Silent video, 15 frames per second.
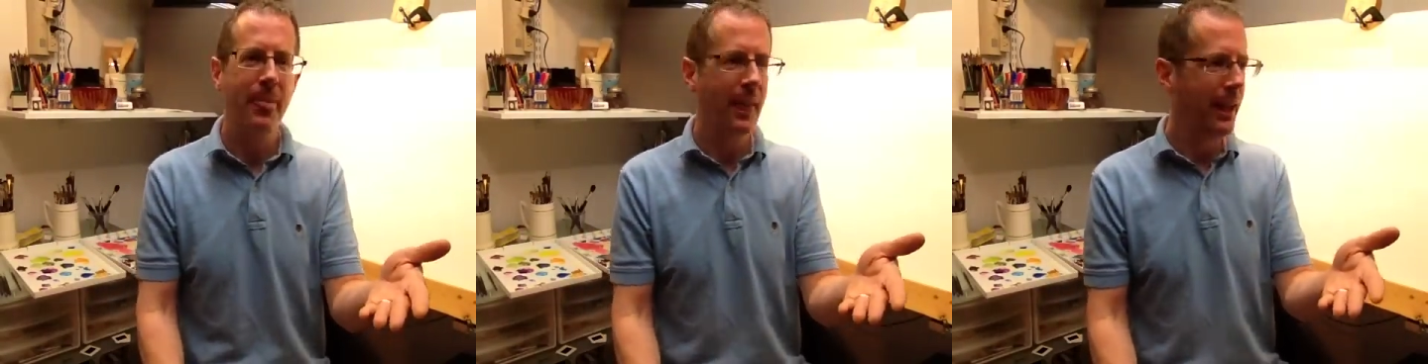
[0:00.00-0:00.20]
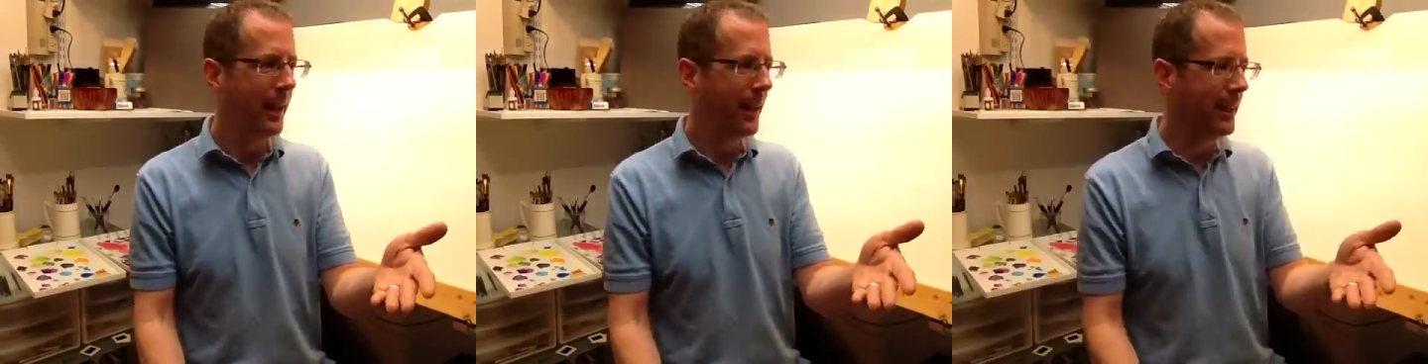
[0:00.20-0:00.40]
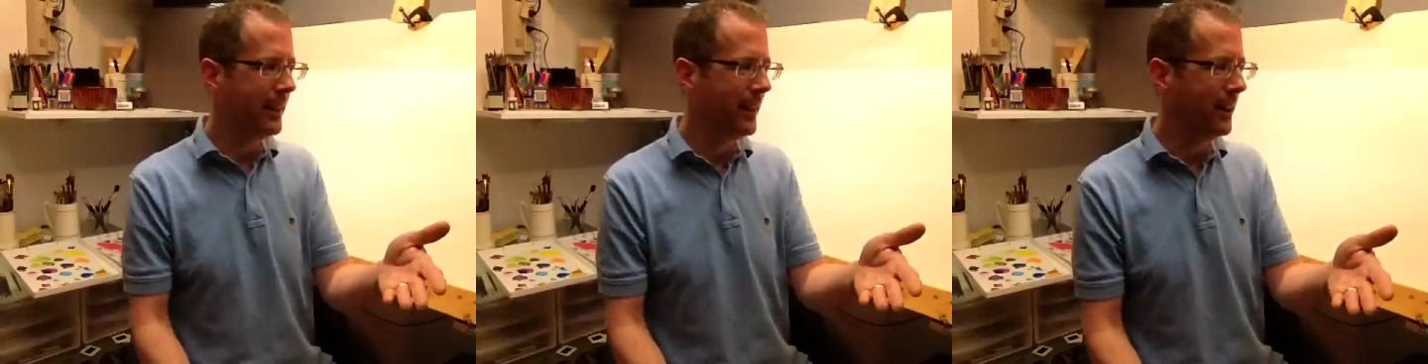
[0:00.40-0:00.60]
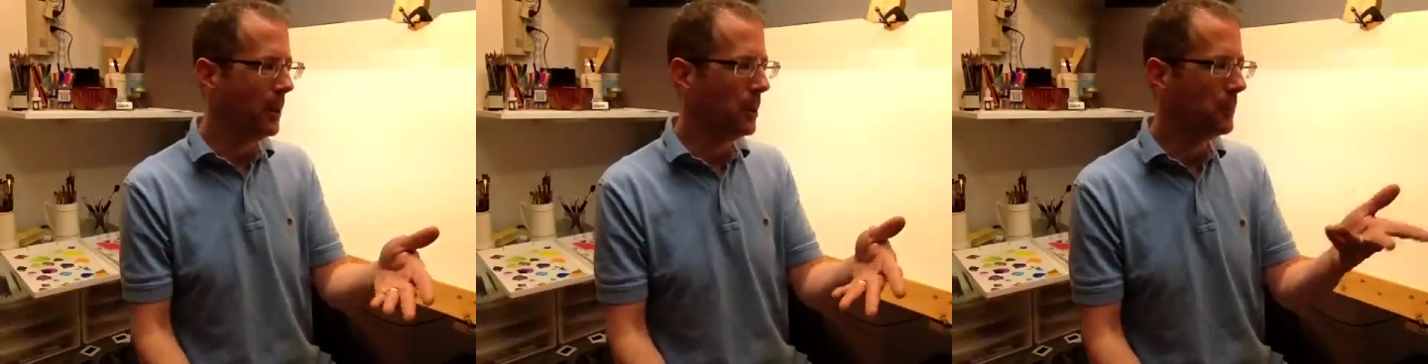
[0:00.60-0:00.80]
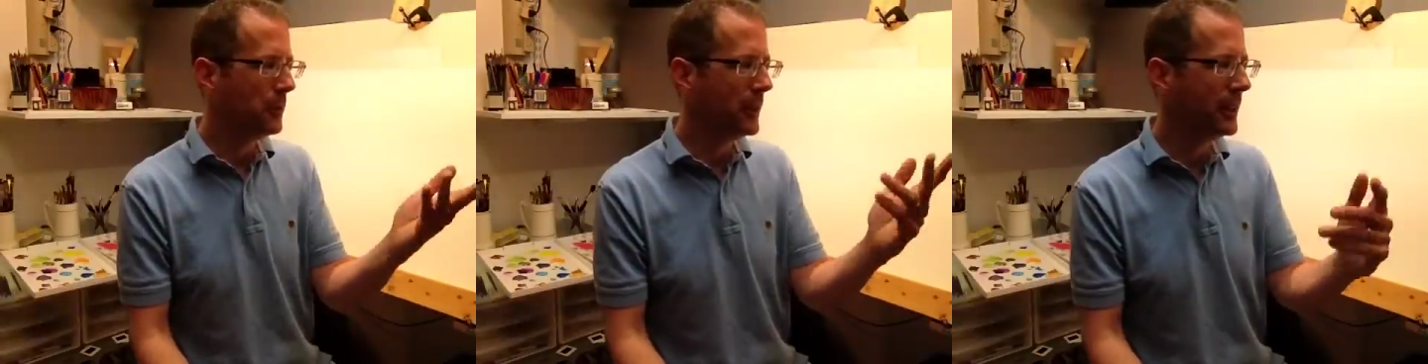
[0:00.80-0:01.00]
And
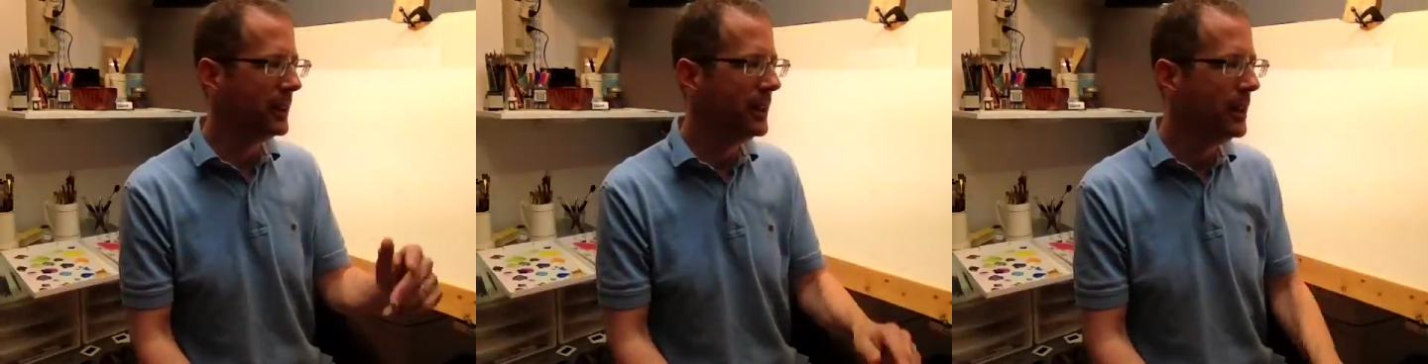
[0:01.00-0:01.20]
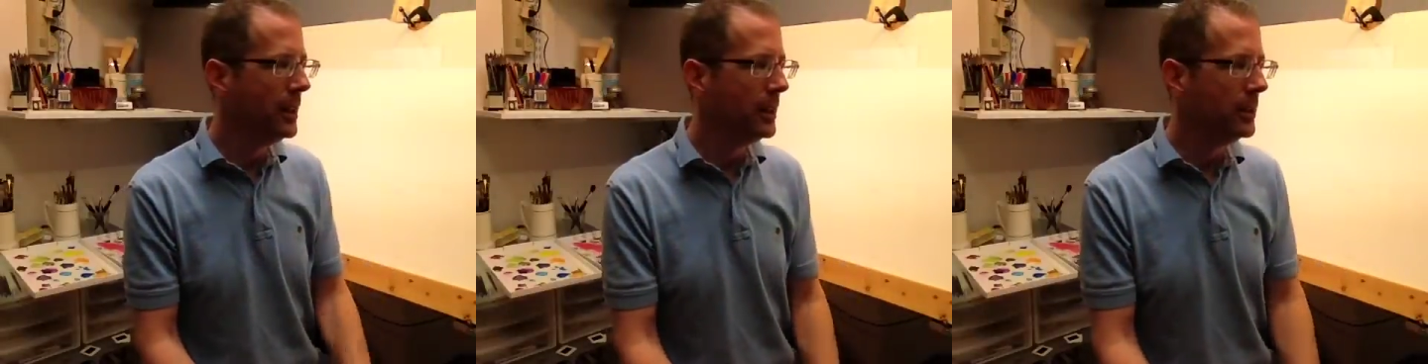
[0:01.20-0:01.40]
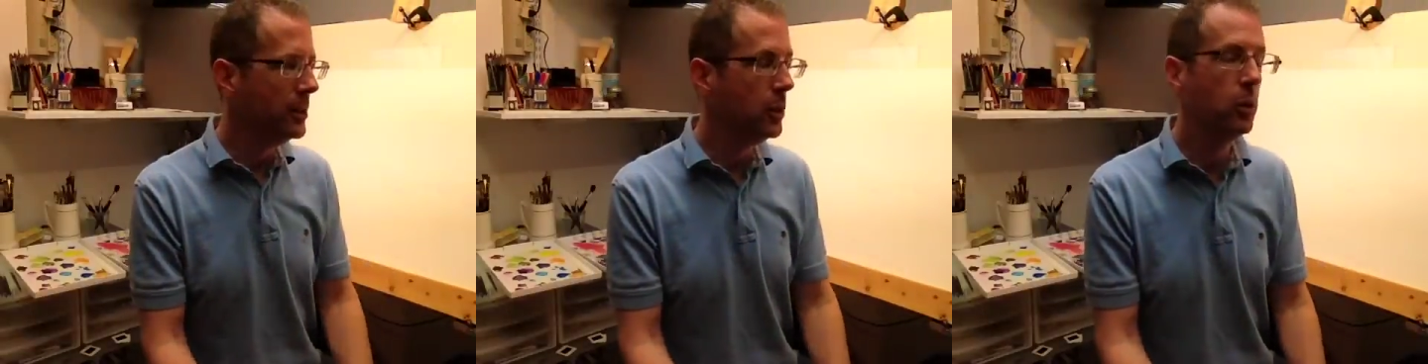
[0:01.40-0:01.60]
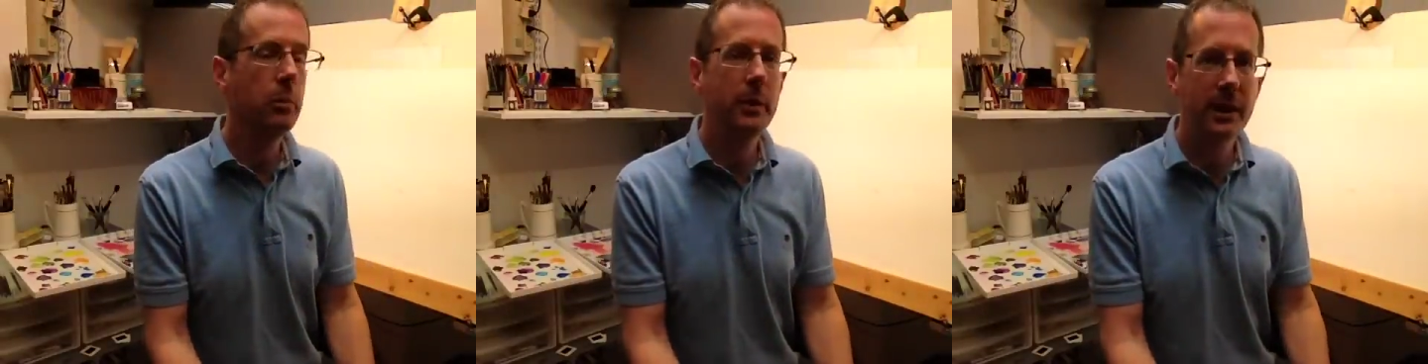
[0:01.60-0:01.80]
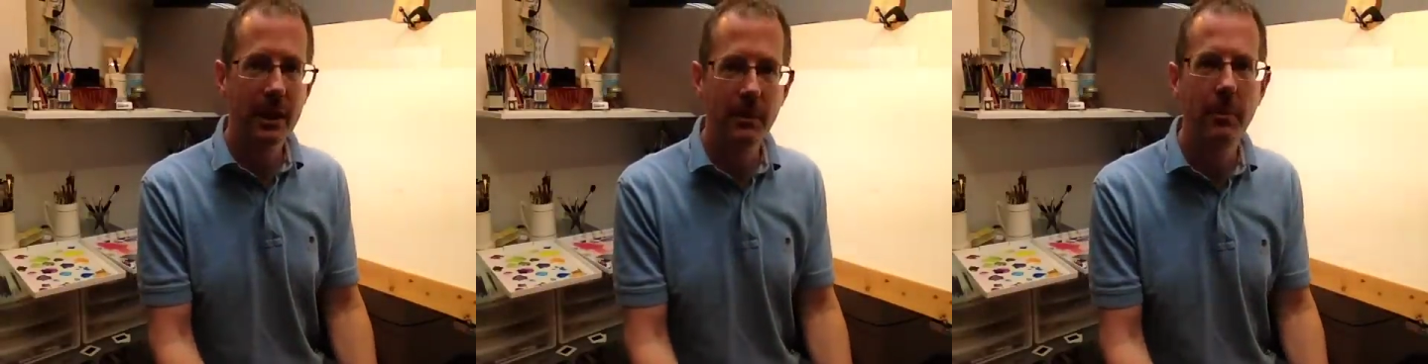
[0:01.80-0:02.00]
hopefully you will
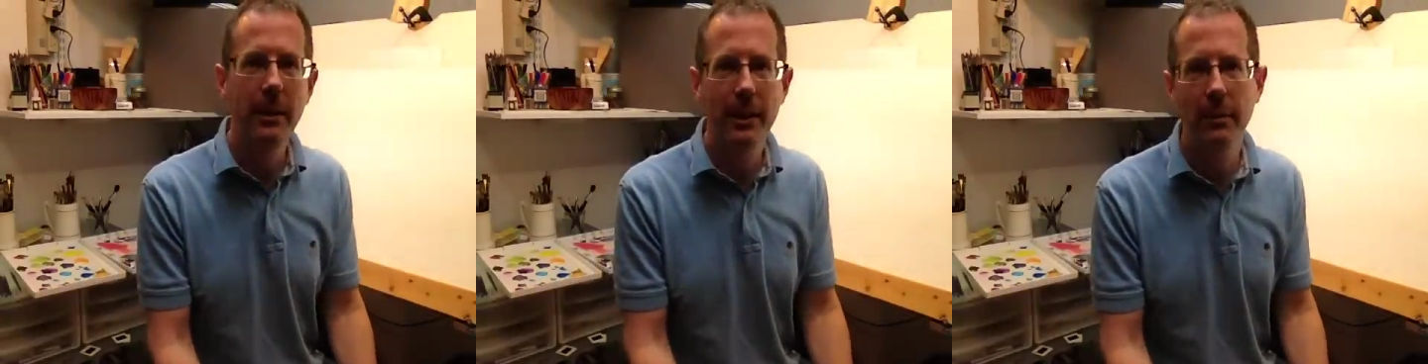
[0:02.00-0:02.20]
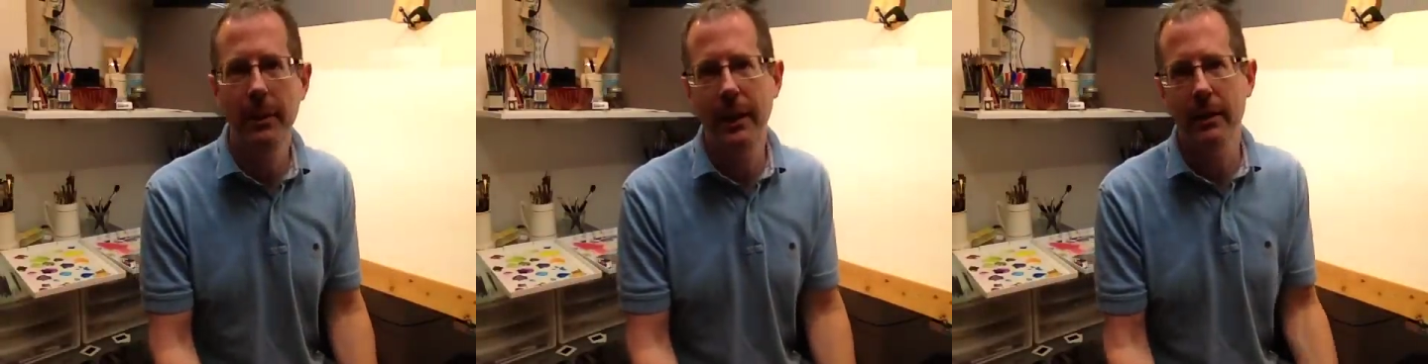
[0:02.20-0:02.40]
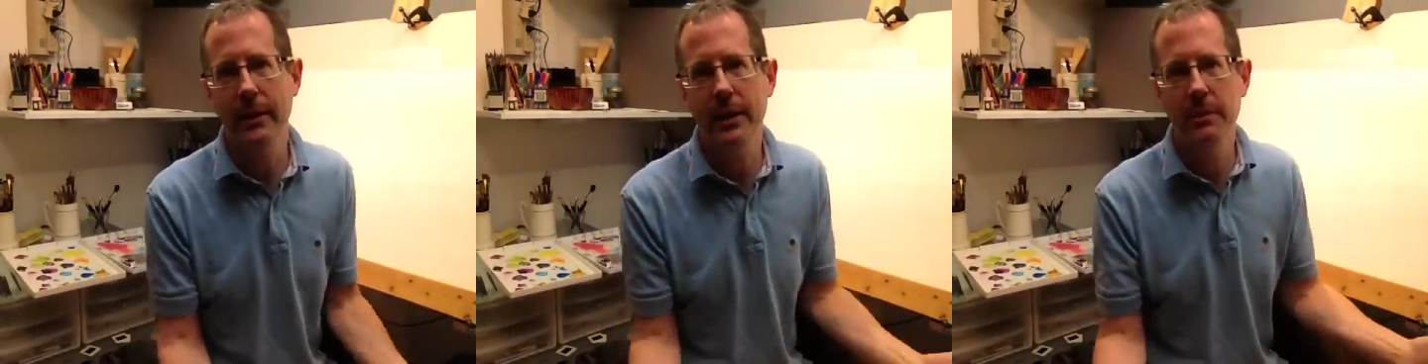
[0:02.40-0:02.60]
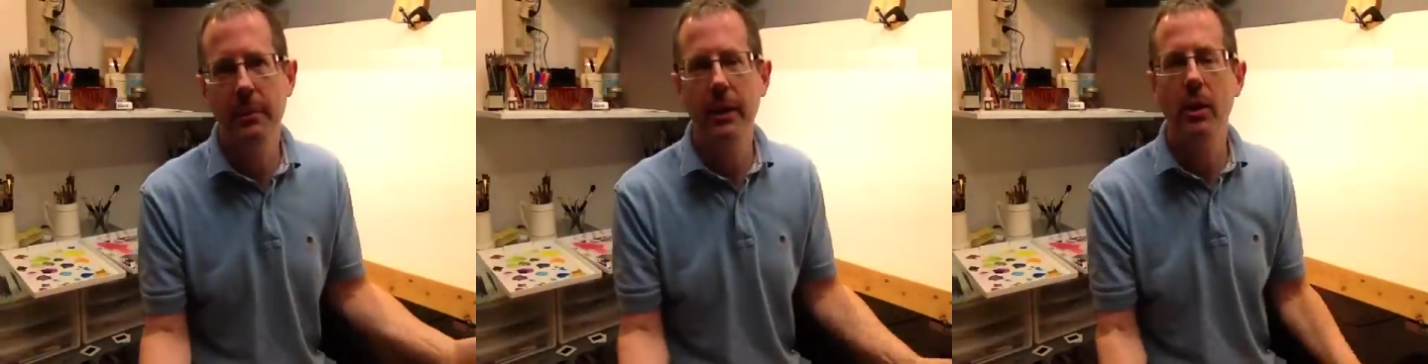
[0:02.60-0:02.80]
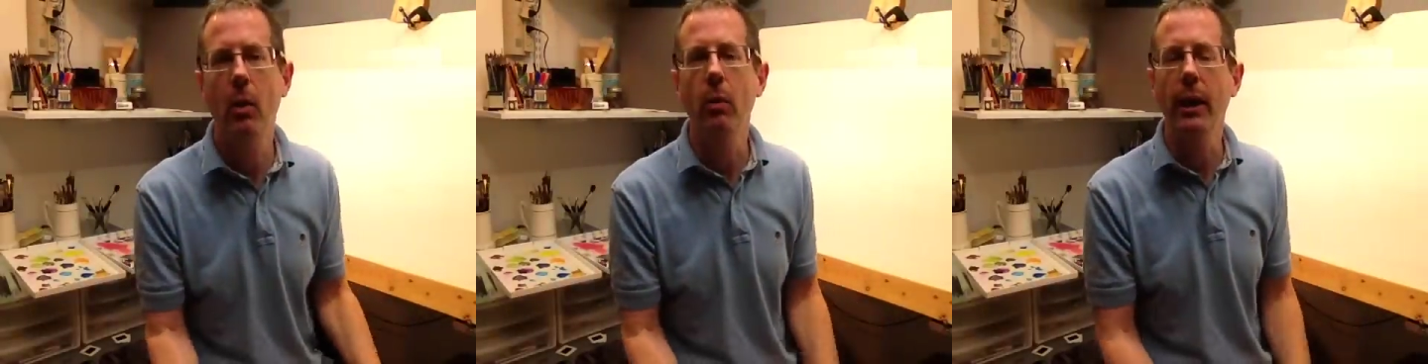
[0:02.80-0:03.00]
become a better painter. That's
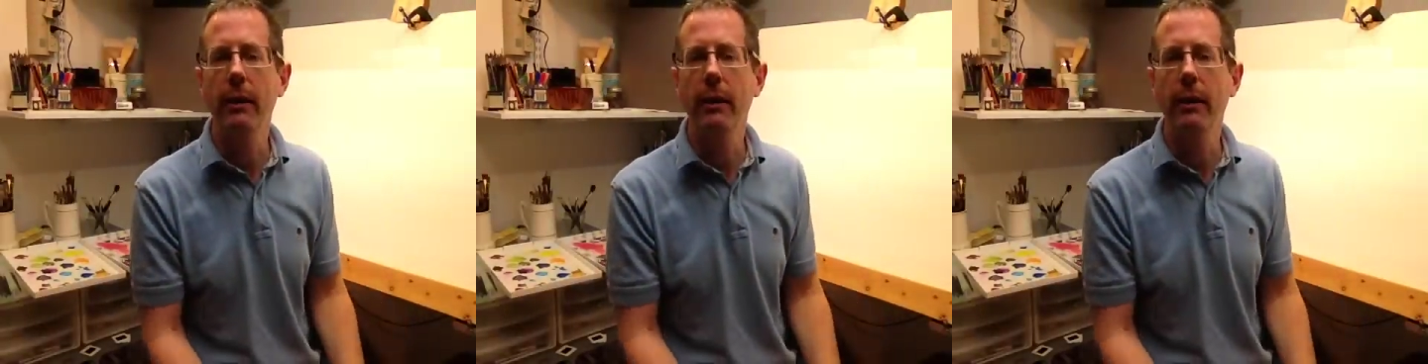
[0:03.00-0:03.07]
my goal.